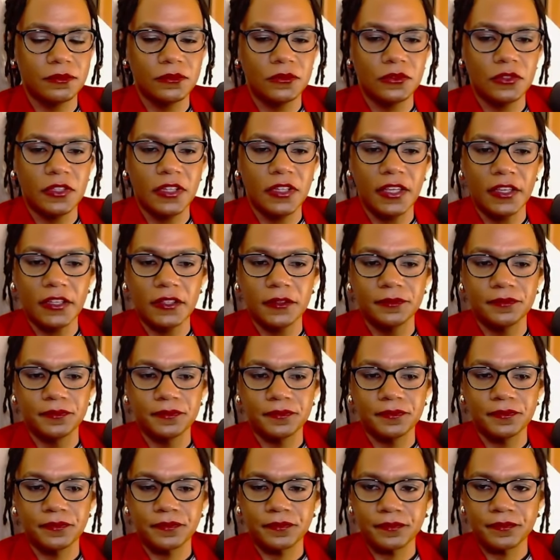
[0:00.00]
Ling?
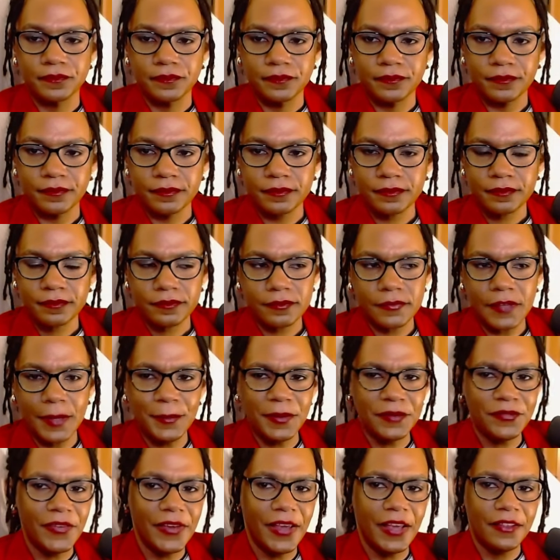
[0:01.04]
I mean,
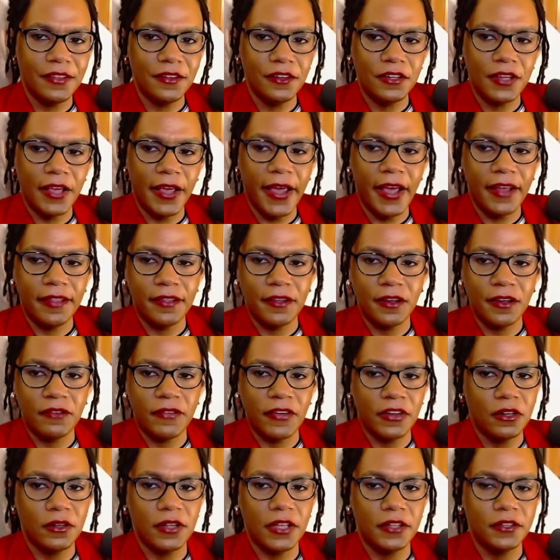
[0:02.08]
if I get there, I get there. If I
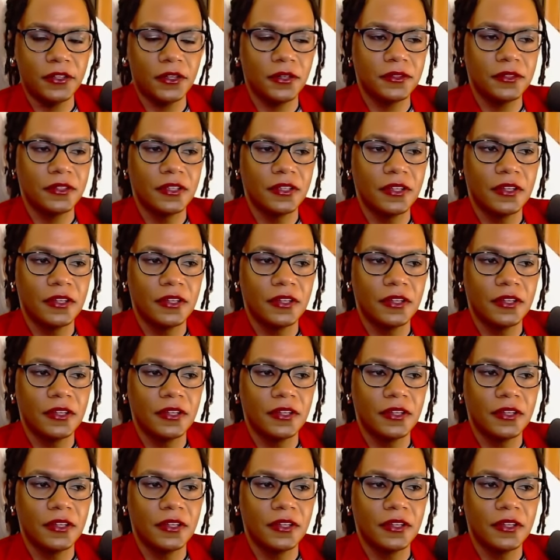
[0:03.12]
don't, I don't.